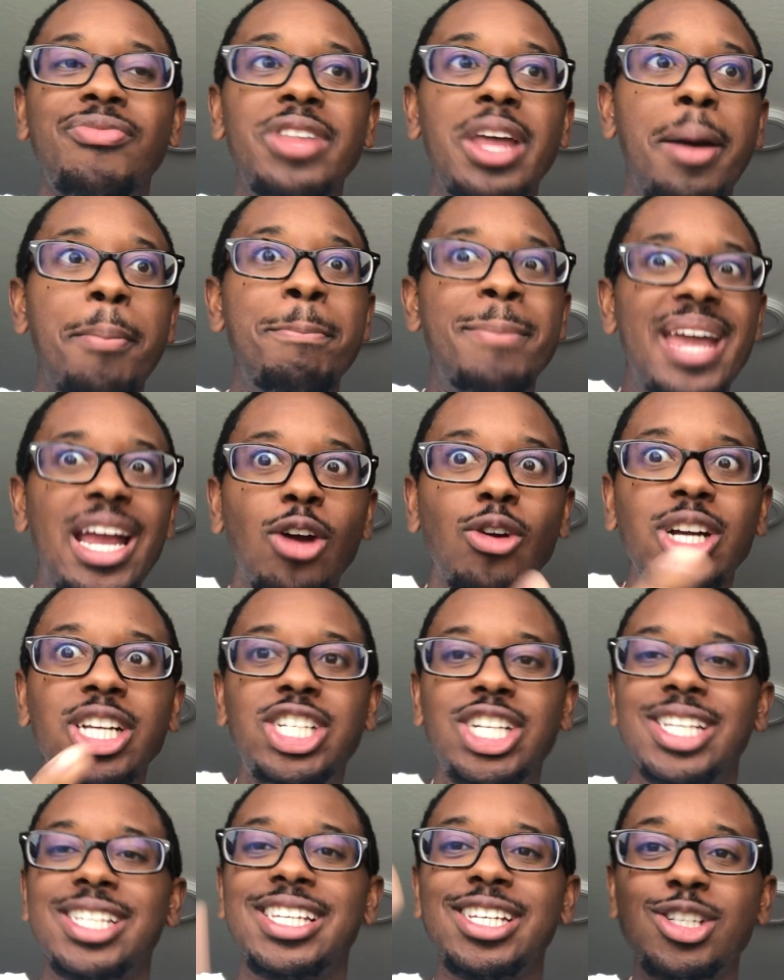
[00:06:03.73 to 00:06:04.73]
marriage
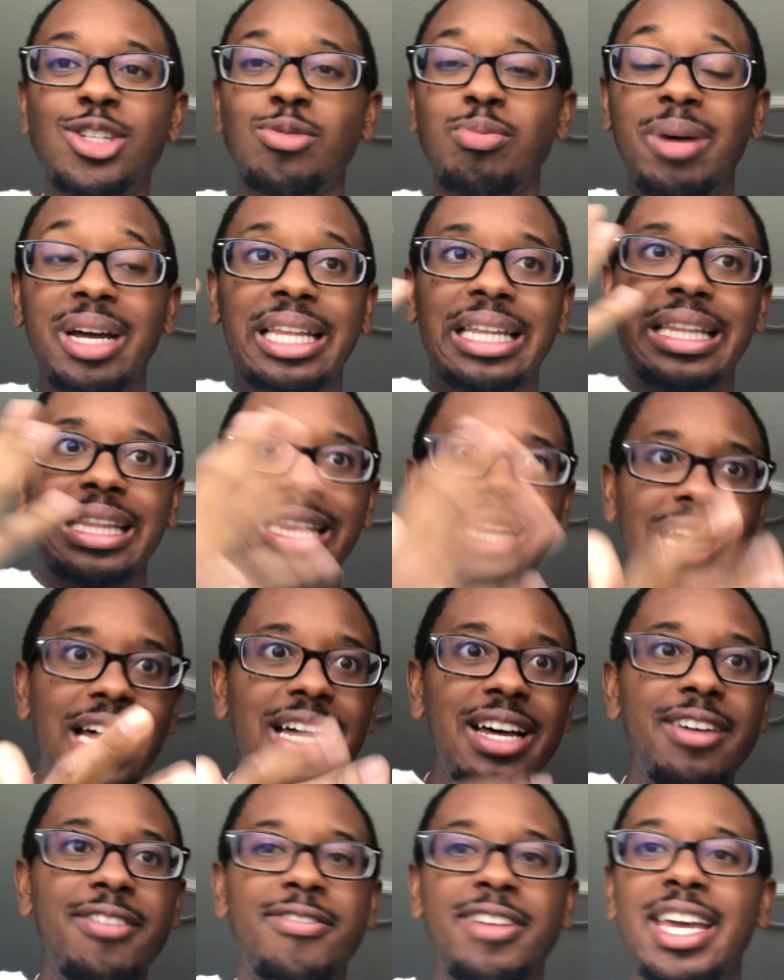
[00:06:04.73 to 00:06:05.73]
is this is what
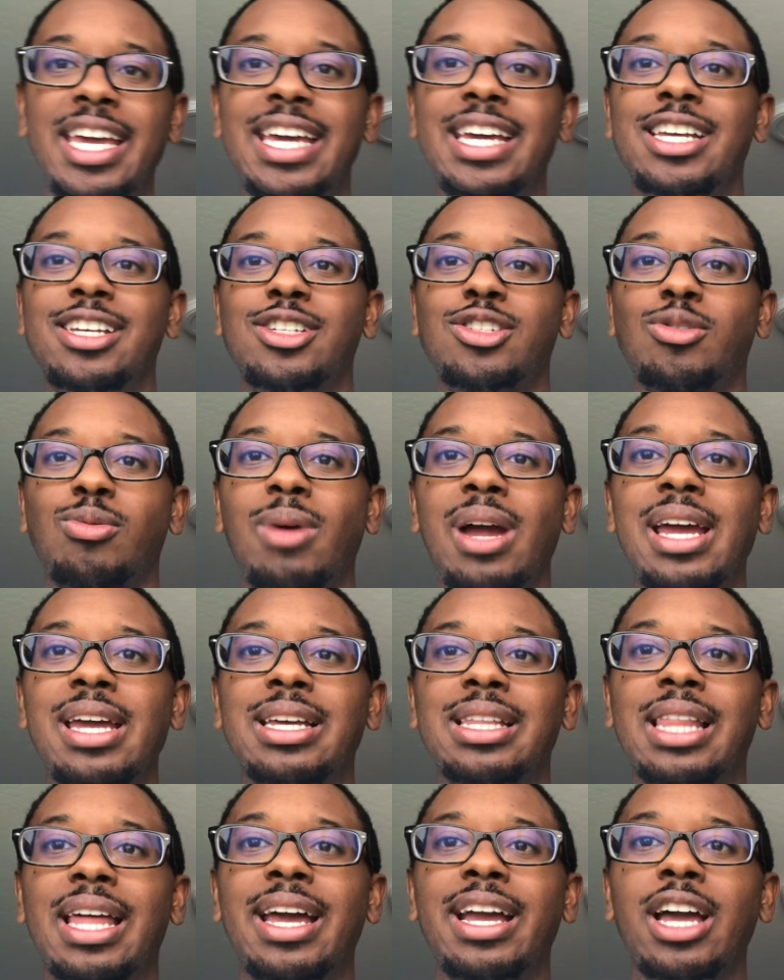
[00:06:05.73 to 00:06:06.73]
love is right
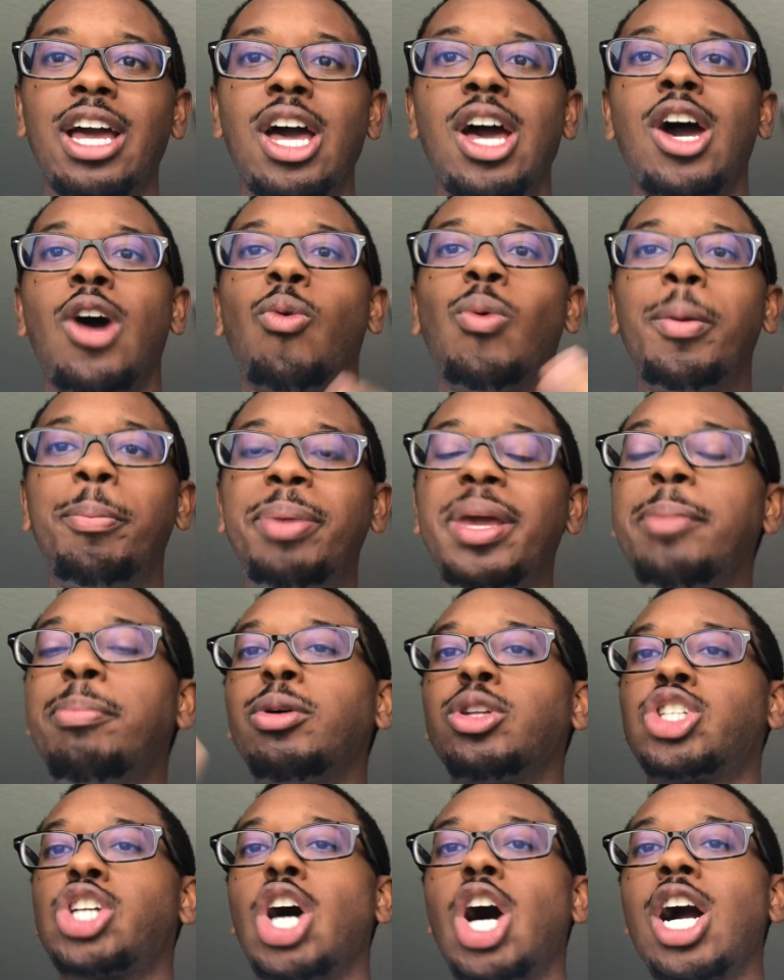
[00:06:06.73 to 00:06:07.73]
like what people
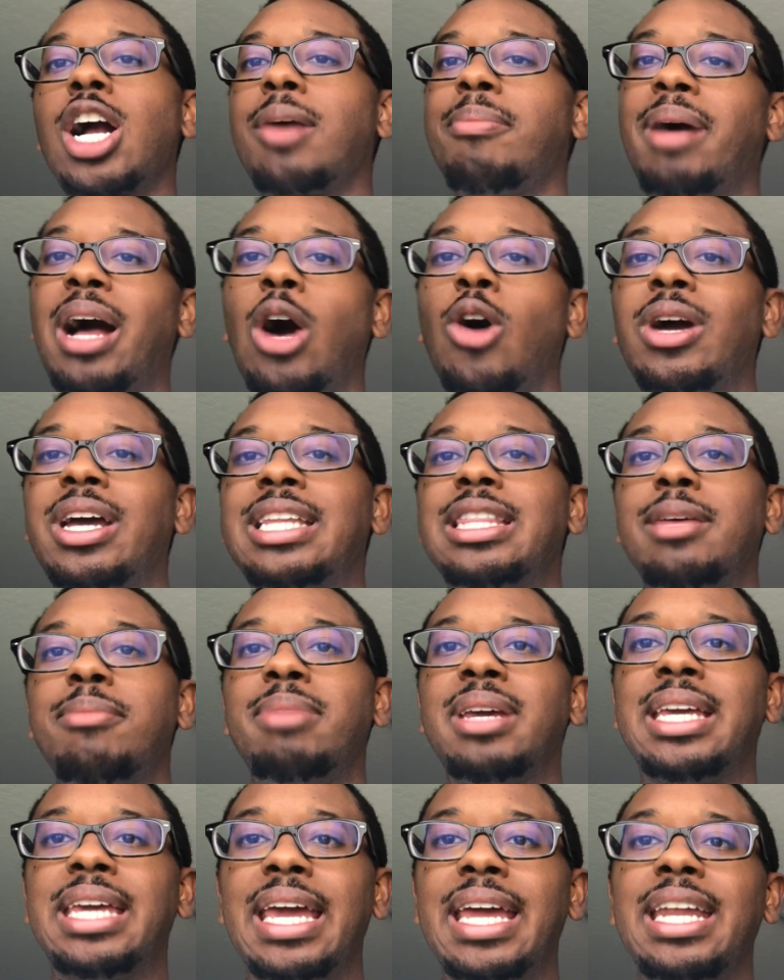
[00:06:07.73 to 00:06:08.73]
talk about in the
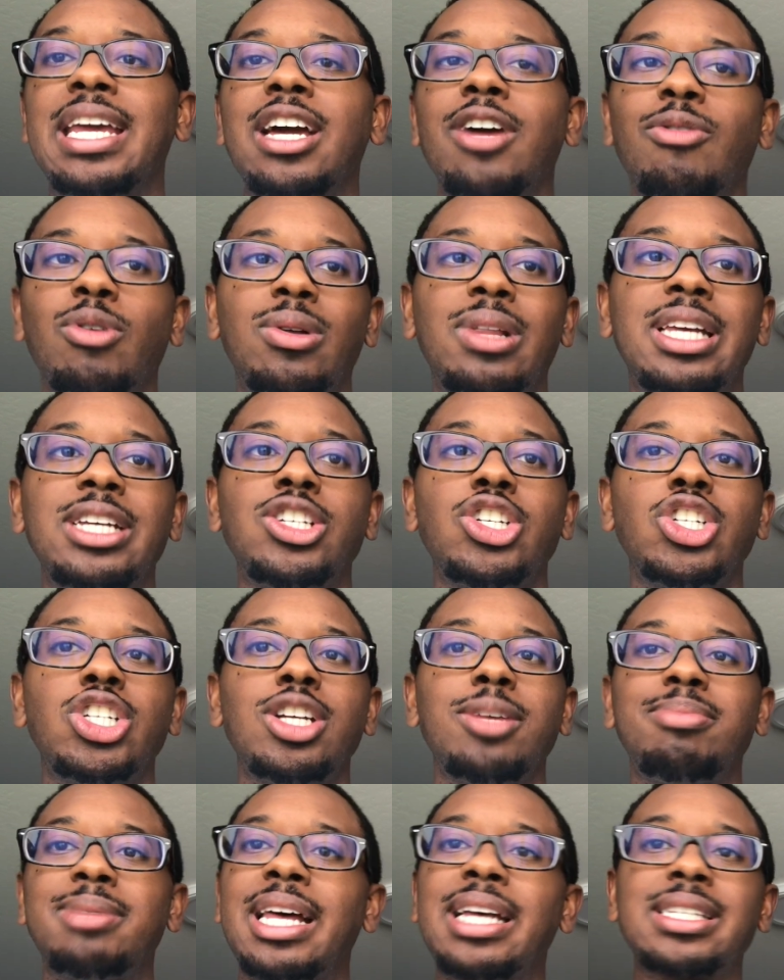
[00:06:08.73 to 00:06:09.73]
beginning of a
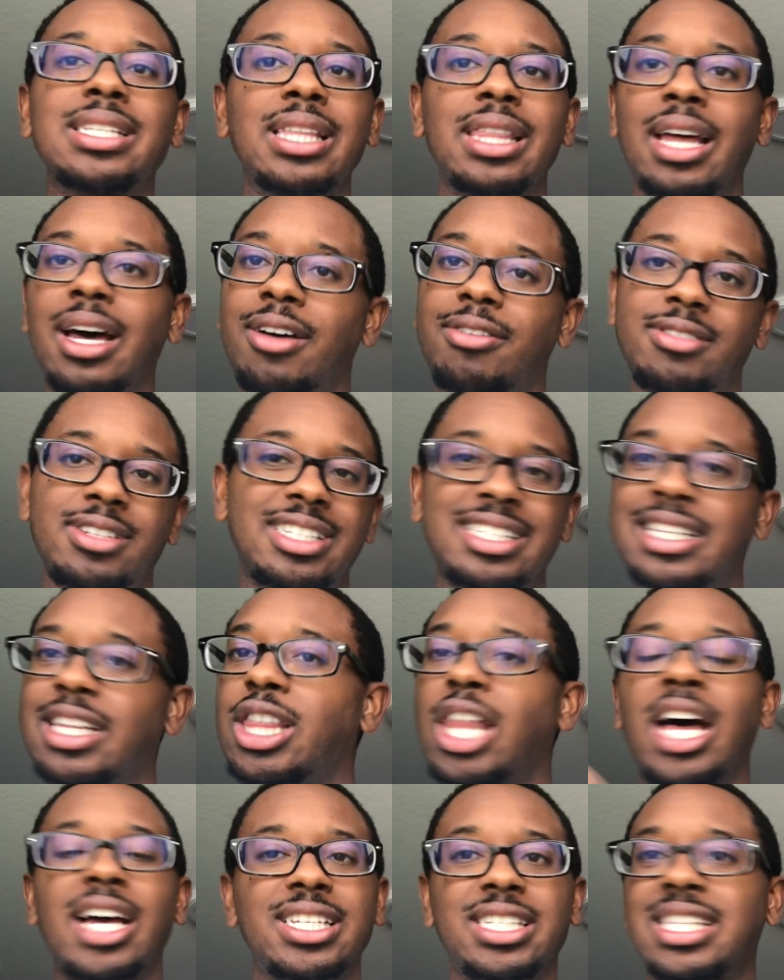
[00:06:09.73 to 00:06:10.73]
relationship that's lust
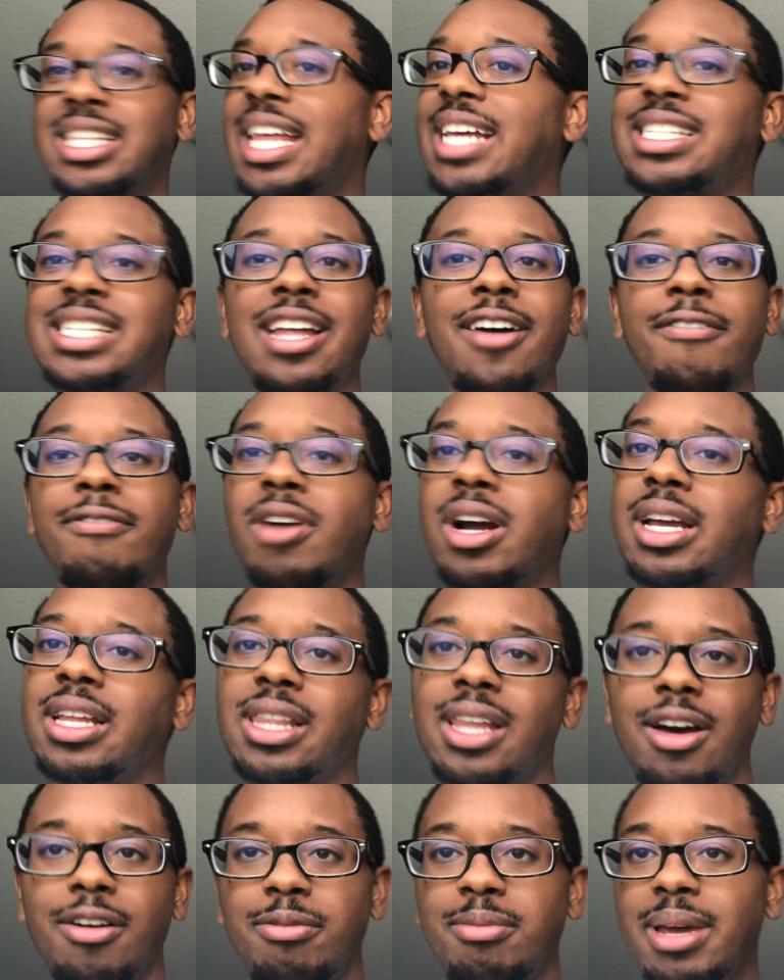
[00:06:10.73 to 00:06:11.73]
lust that's not fucking
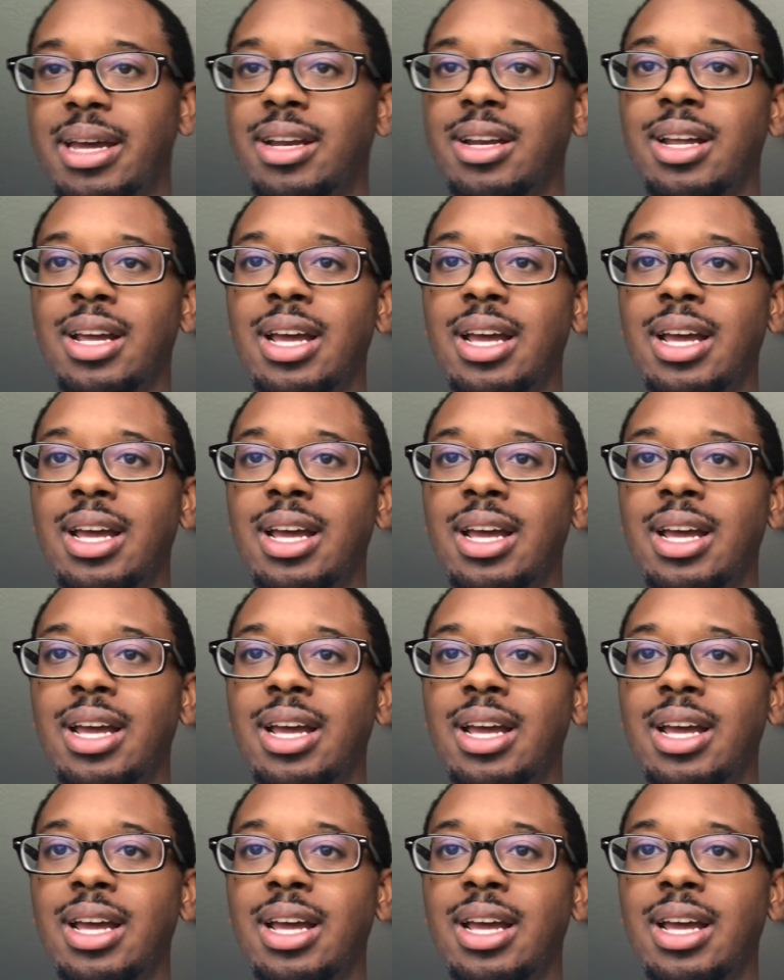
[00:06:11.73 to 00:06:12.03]
love man